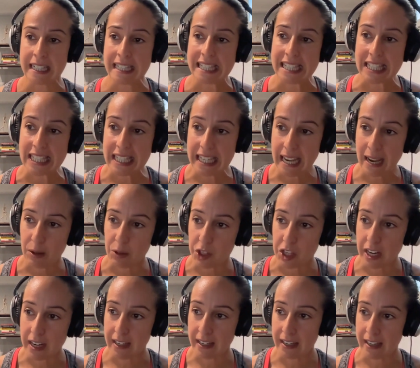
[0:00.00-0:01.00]
To see how
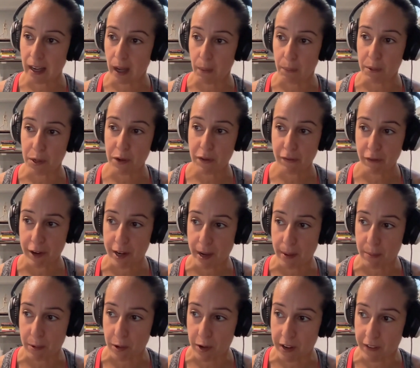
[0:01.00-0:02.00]
Jane can help you
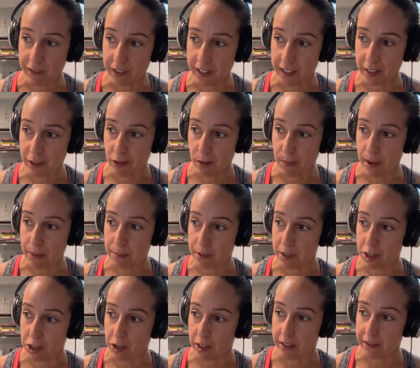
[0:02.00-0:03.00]
free up your evenings from
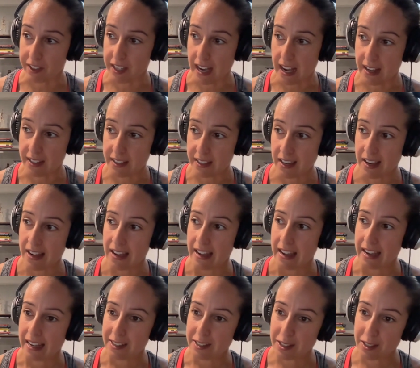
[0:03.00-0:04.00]
administrative tasks,
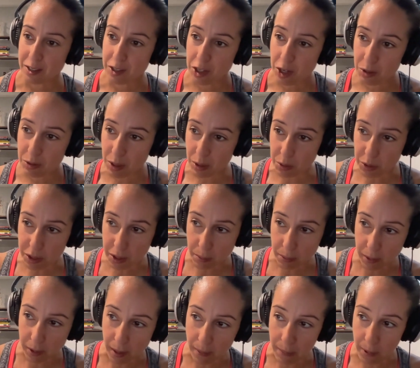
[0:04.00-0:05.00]
head to the show notes to
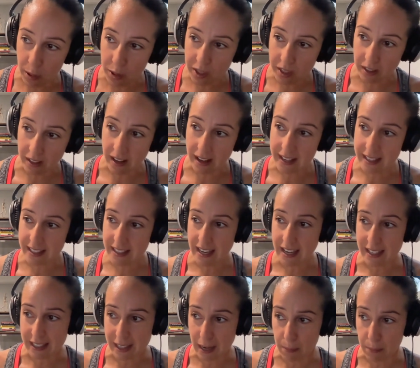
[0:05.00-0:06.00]
book a personalized
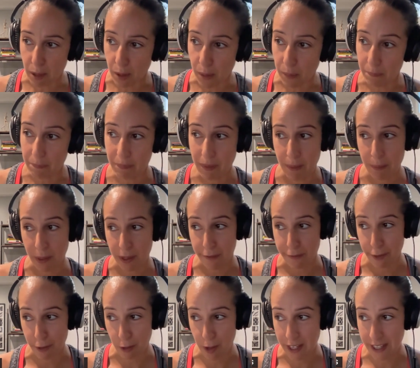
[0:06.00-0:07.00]
demo. But
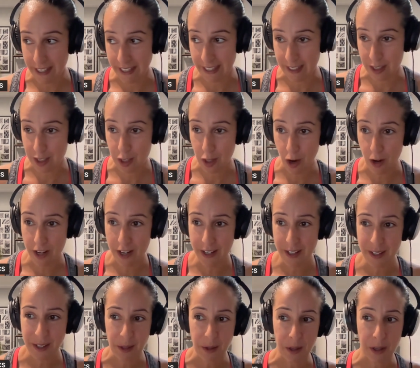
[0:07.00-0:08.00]
if you're ready to get
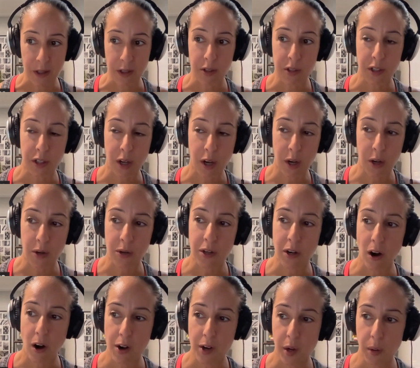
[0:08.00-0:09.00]
started, you can use the
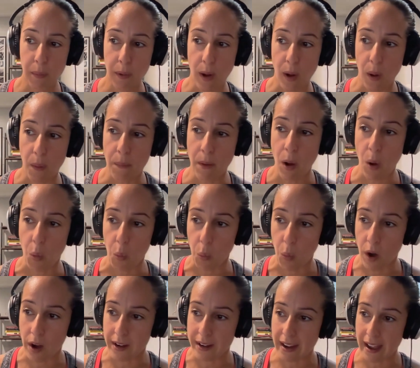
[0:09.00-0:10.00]
code
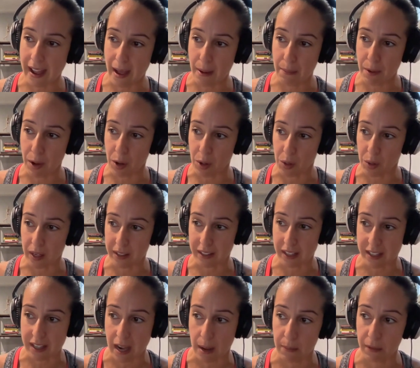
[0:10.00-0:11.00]
CardioPulm1MO at
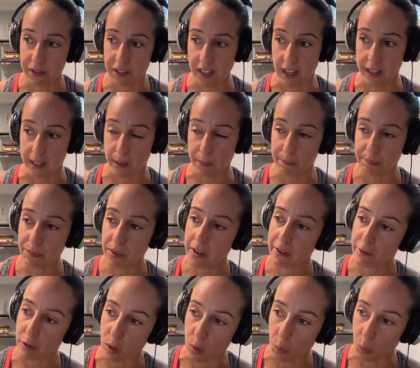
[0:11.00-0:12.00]
the time of signup
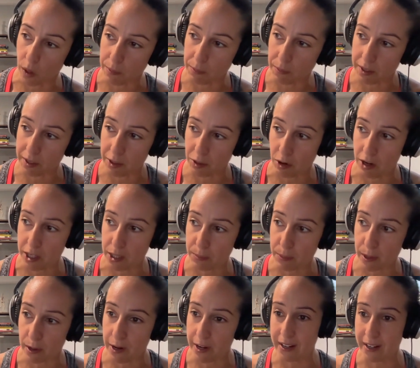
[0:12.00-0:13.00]
for a 1-month grace
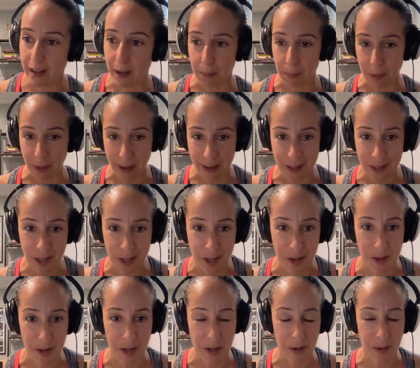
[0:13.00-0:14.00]
period applied to
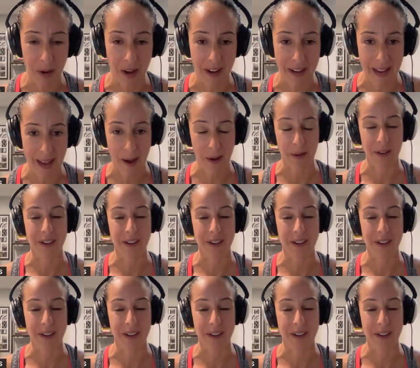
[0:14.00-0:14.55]
your new account.